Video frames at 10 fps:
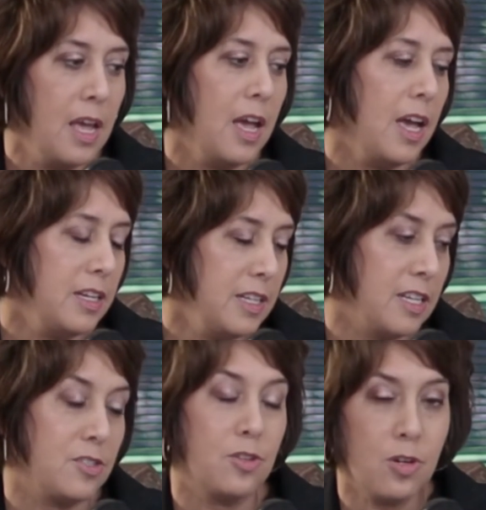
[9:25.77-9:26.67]
Mm-hmm. And
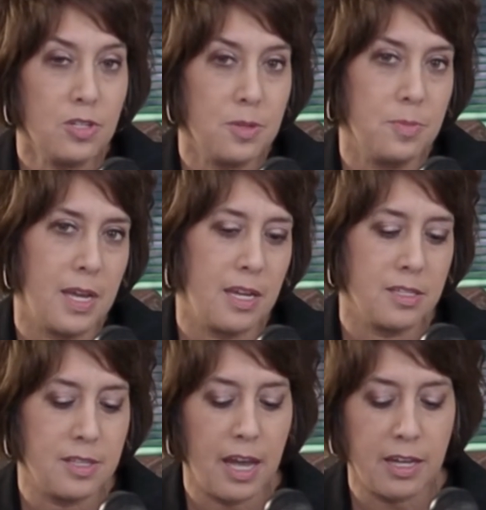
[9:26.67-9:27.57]
yes, there are some
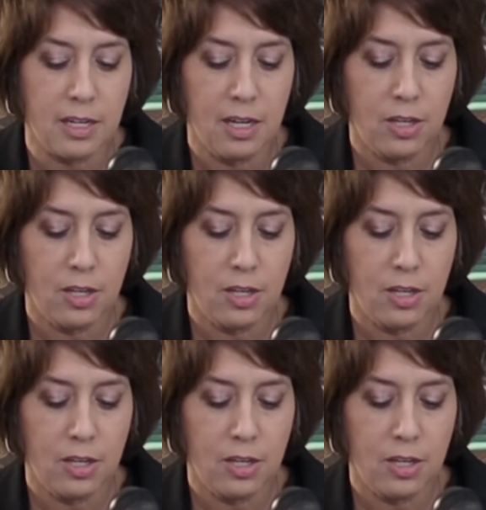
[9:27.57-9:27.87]
things that,